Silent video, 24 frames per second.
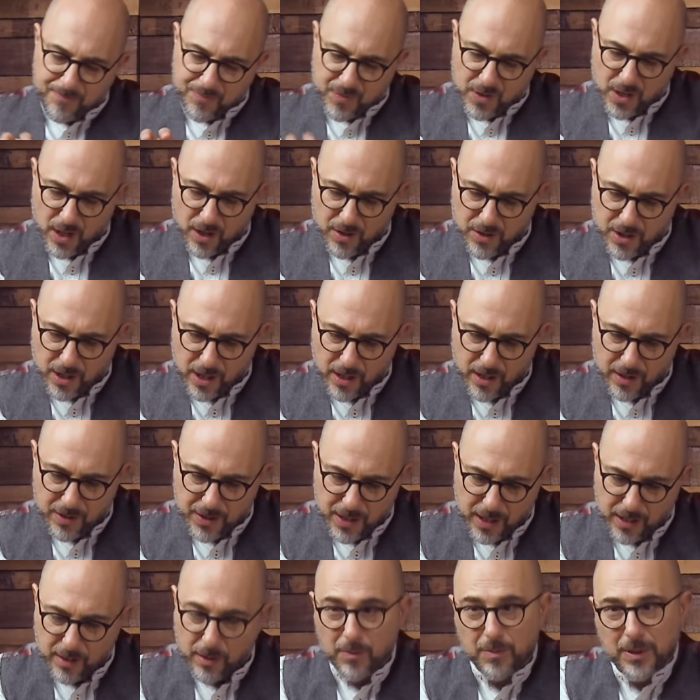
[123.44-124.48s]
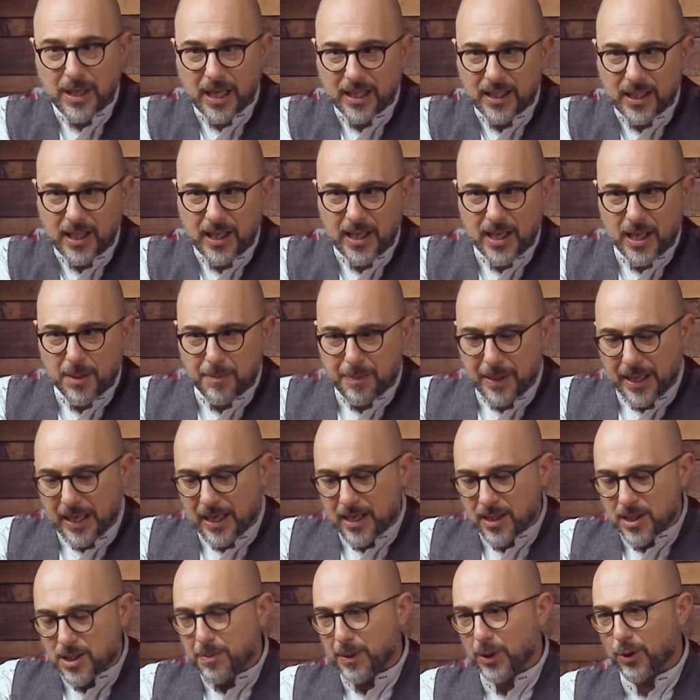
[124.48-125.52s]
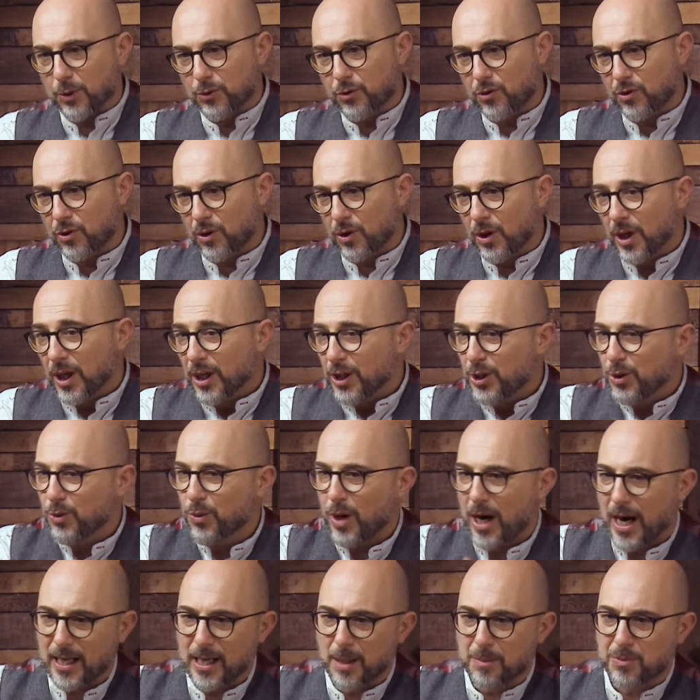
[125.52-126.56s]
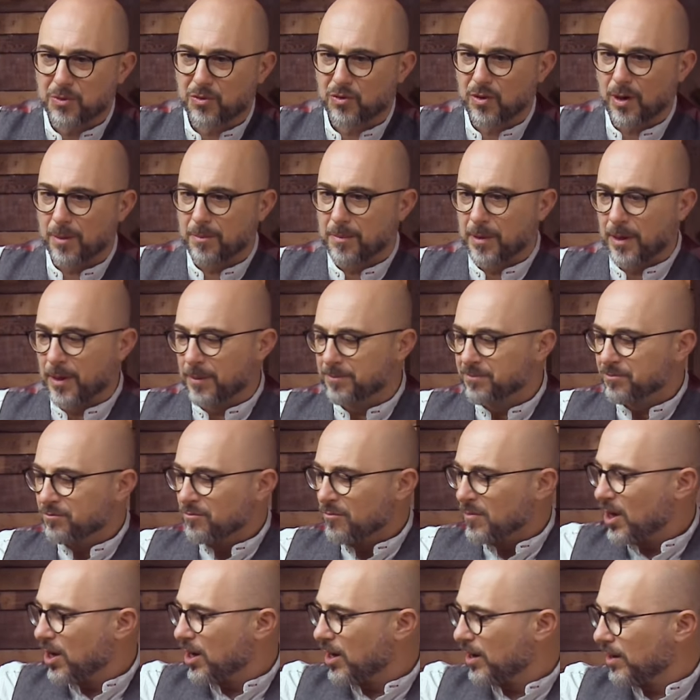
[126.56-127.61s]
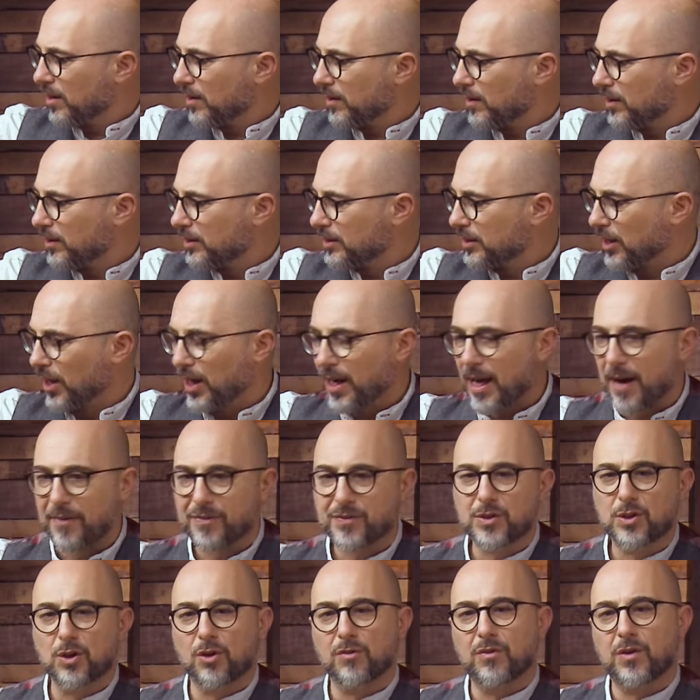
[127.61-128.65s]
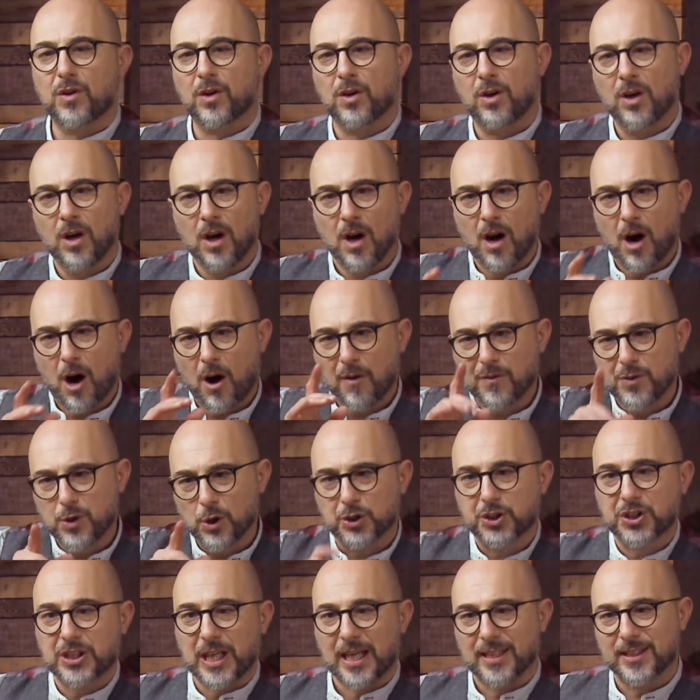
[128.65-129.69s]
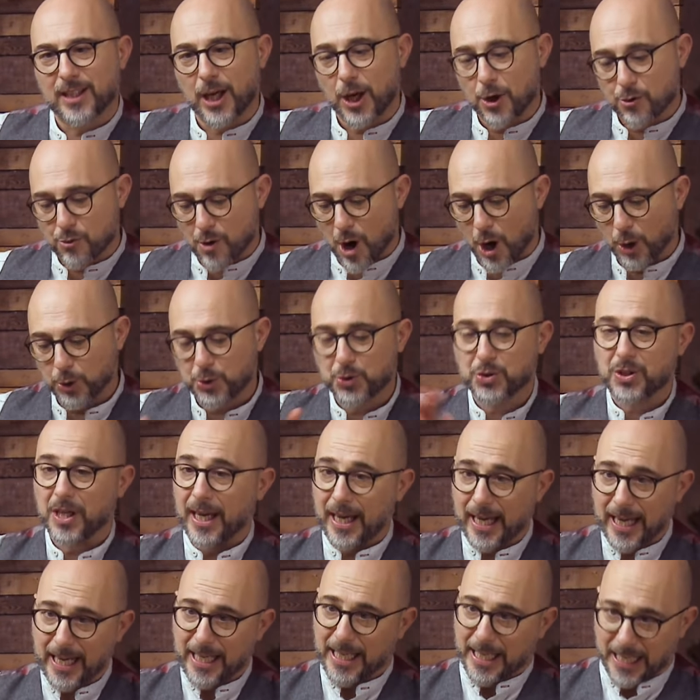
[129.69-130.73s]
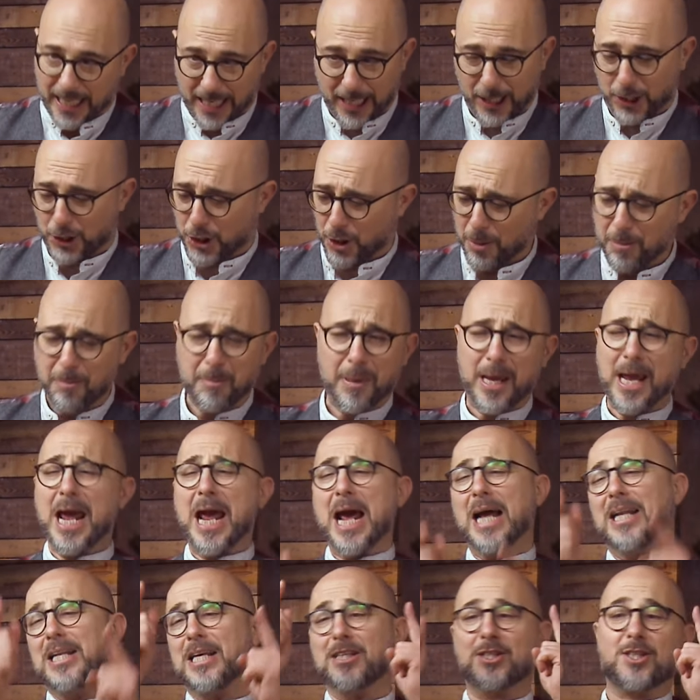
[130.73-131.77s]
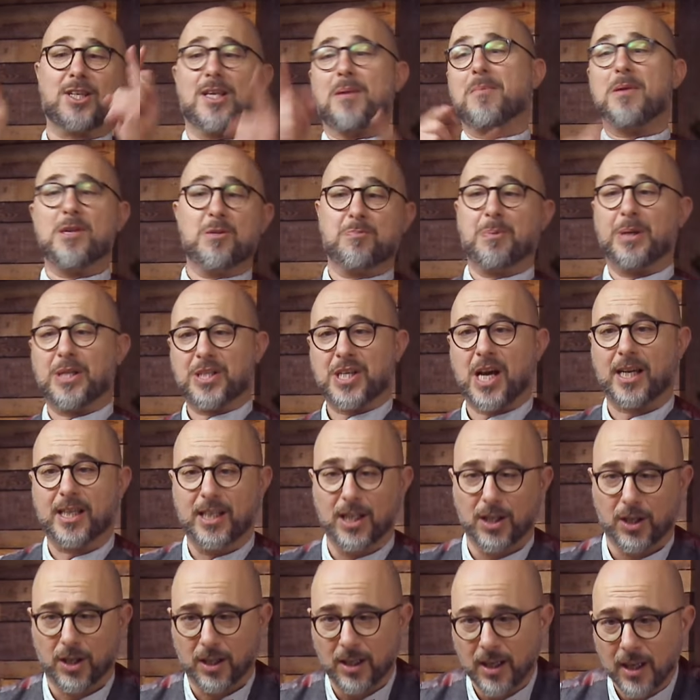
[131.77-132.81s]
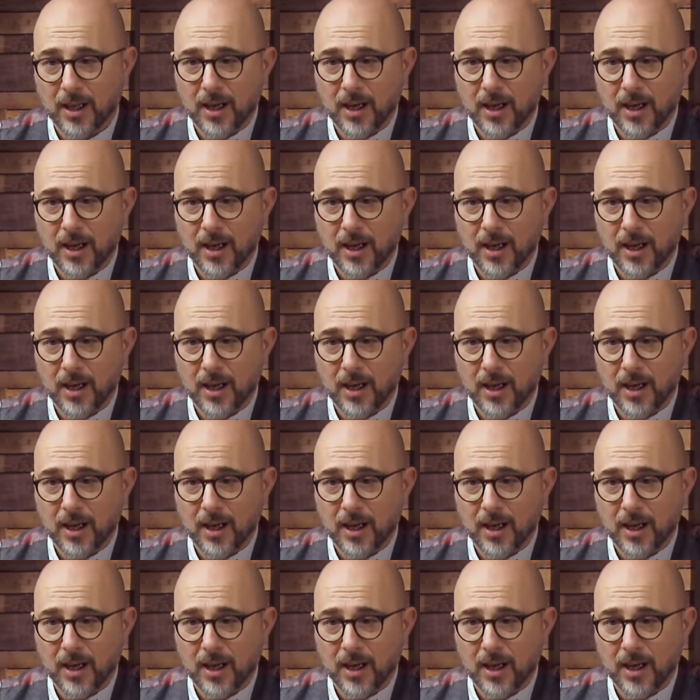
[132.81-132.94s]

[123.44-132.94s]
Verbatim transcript: the, the, the cannellini beans, but also you add up some, uh, uh, the leftover of your Sunday roast in it. Man, that's gonna be spectacular.